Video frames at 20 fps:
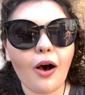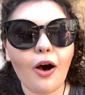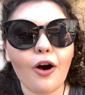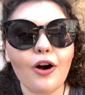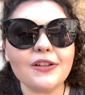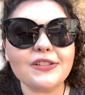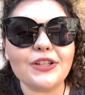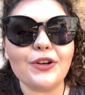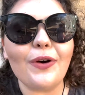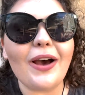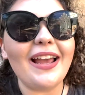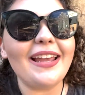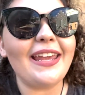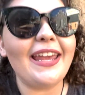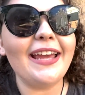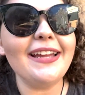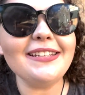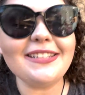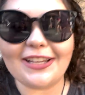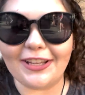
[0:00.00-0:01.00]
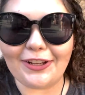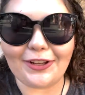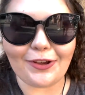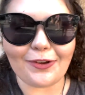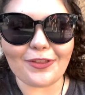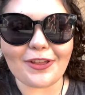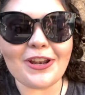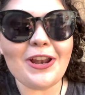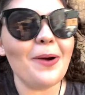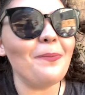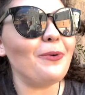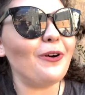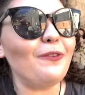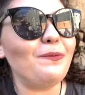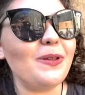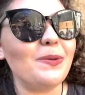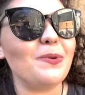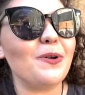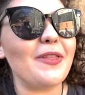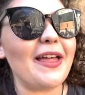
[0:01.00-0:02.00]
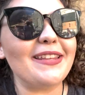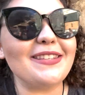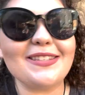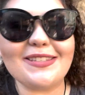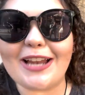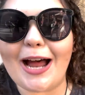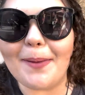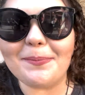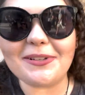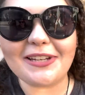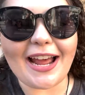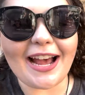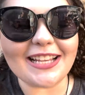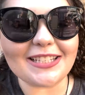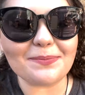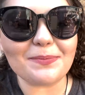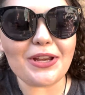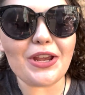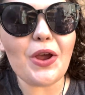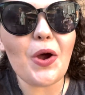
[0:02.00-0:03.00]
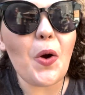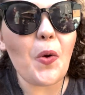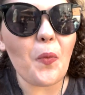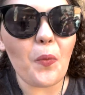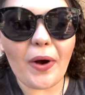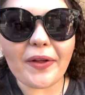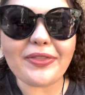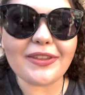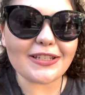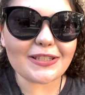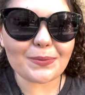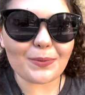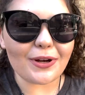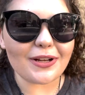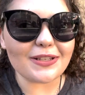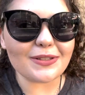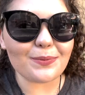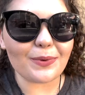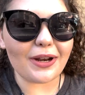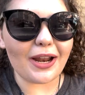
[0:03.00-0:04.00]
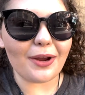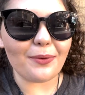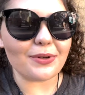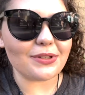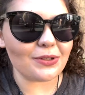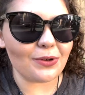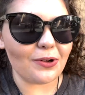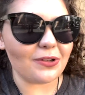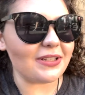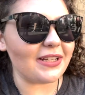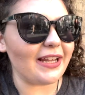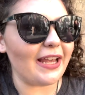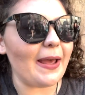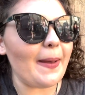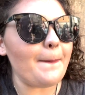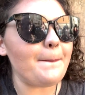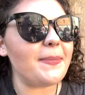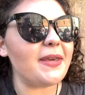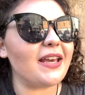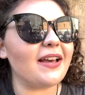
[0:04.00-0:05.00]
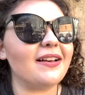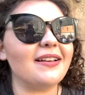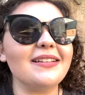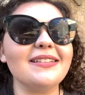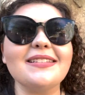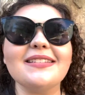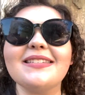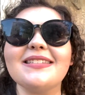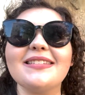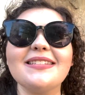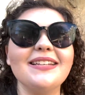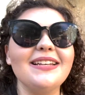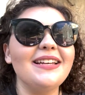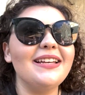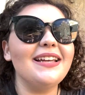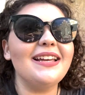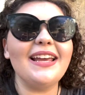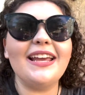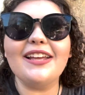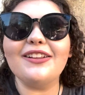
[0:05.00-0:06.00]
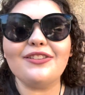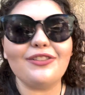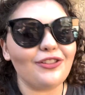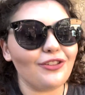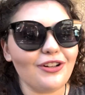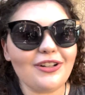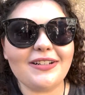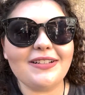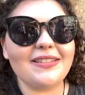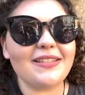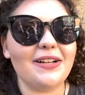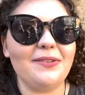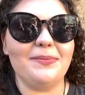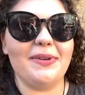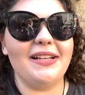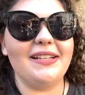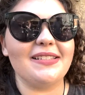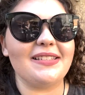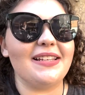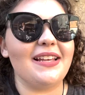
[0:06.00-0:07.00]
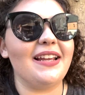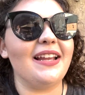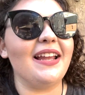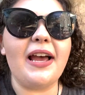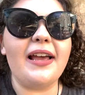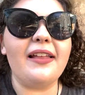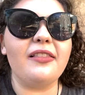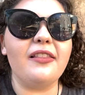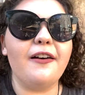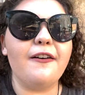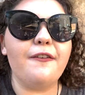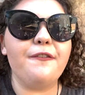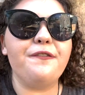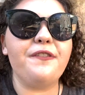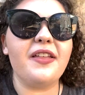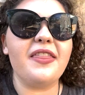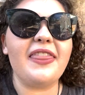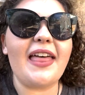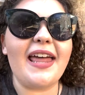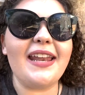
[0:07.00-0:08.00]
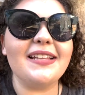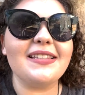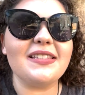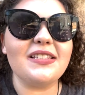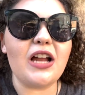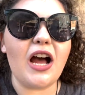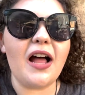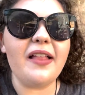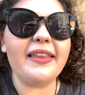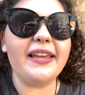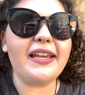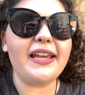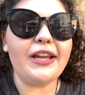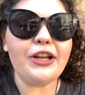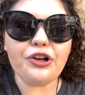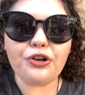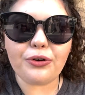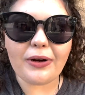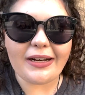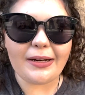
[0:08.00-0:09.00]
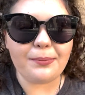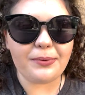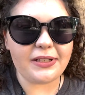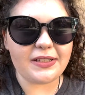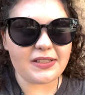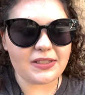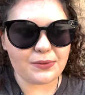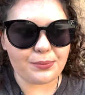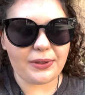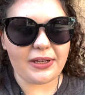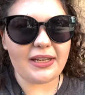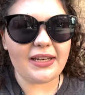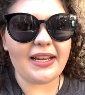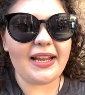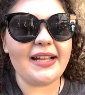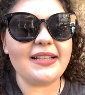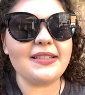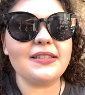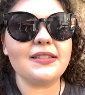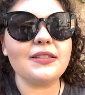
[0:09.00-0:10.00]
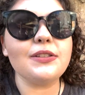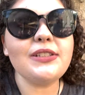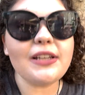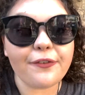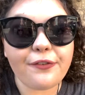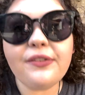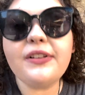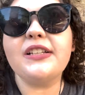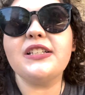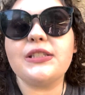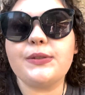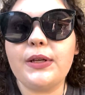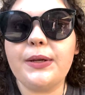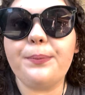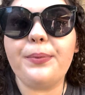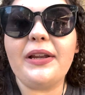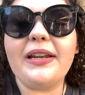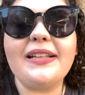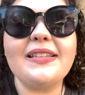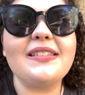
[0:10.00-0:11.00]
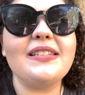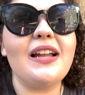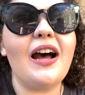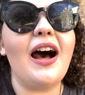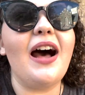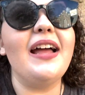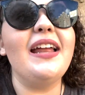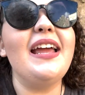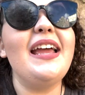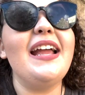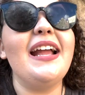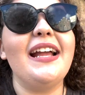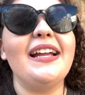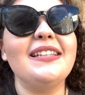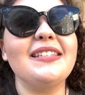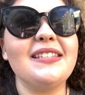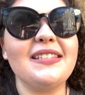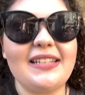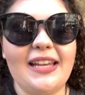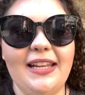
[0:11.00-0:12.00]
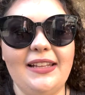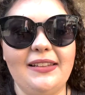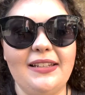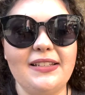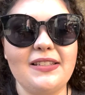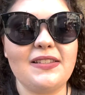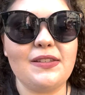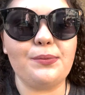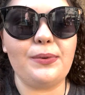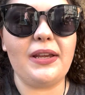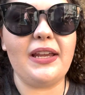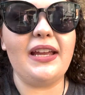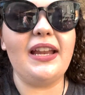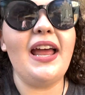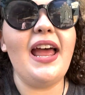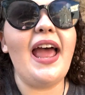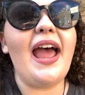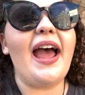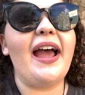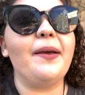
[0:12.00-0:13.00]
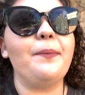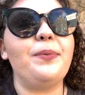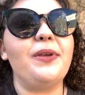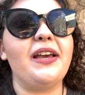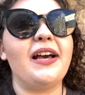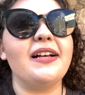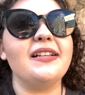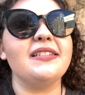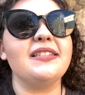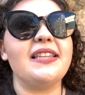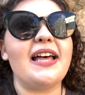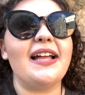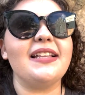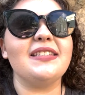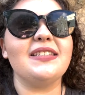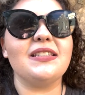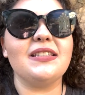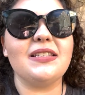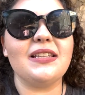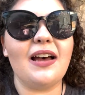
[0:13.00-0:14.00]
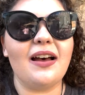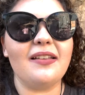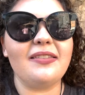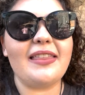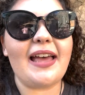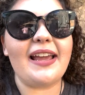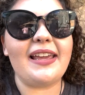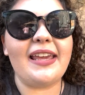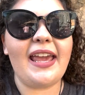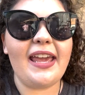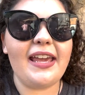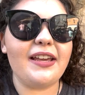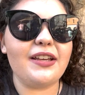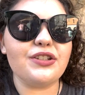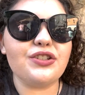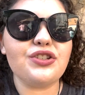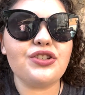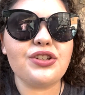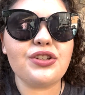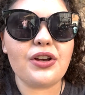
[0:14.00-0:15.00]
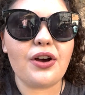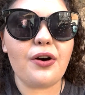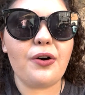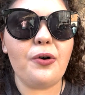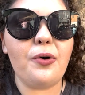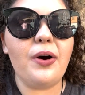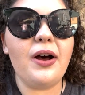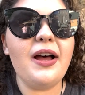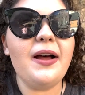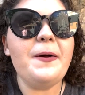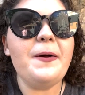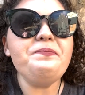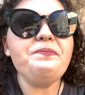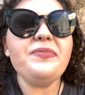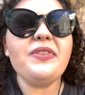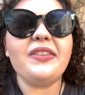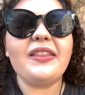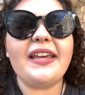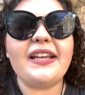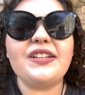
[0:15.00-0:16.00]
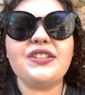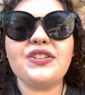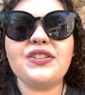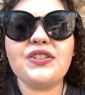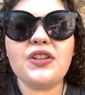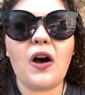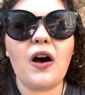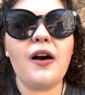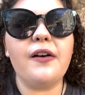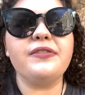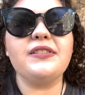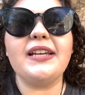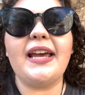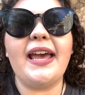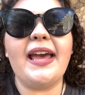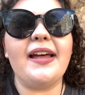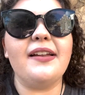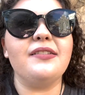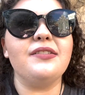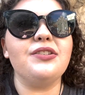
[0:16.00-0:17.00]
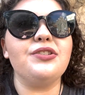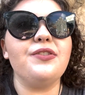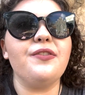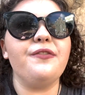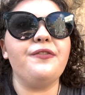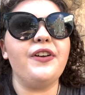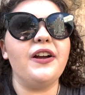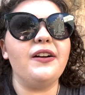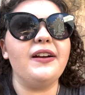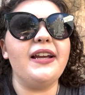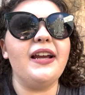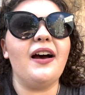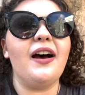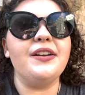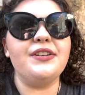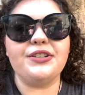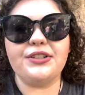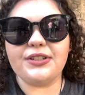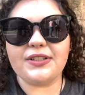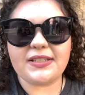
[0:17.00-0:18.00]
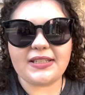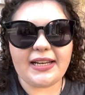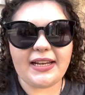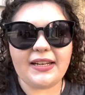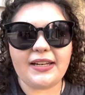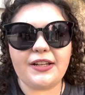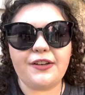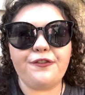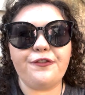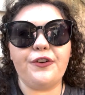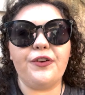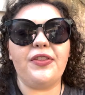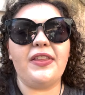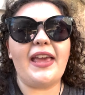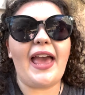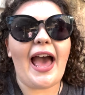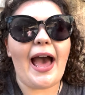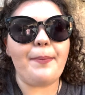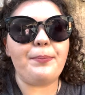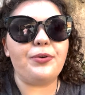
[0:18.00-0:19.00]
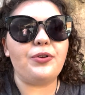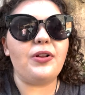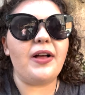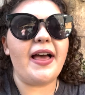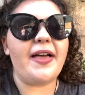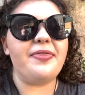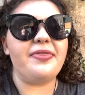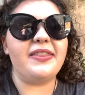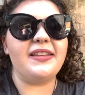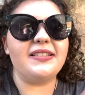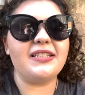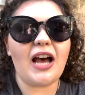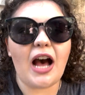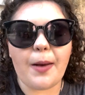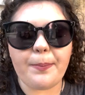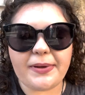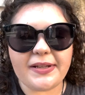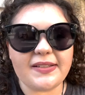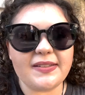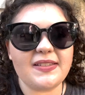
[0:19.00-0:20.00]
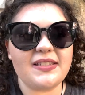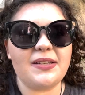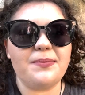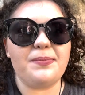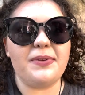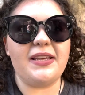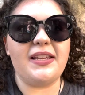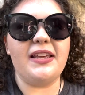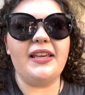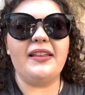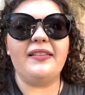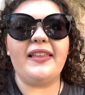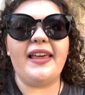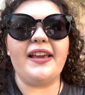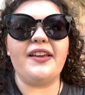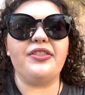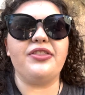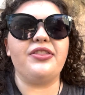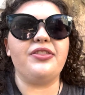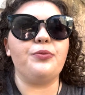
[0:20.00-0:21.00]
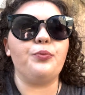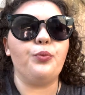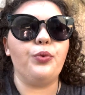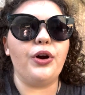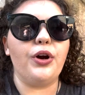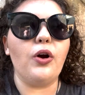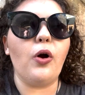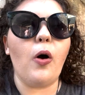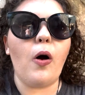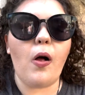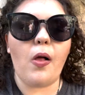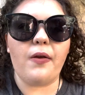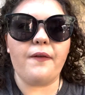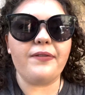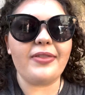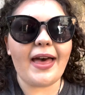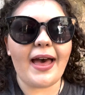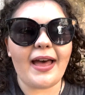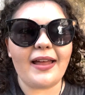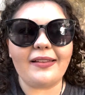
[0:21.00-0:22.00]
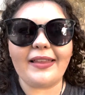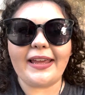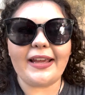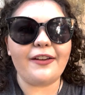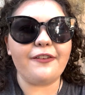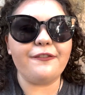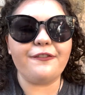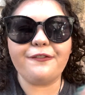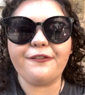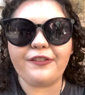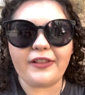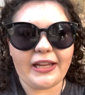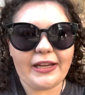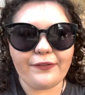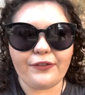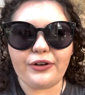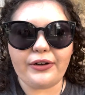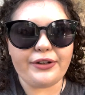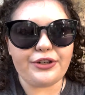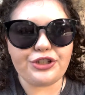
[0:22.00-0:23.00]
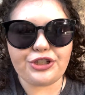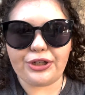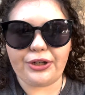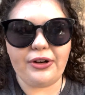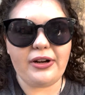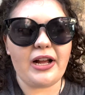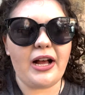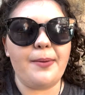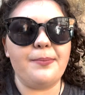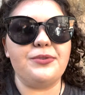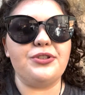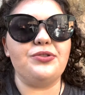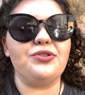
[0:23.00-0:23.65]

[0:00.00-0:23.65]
Also, I can't tell you the number of people that stopped and asked me what this was when I was holding it, because it looks amazing. love that it's not like incredibly sweet. It's definitely sweet, but it's not insanely sweet, because that cake is so like soft and very understated for the apple and the toppings to be like where all of that like flavor and sugar comes.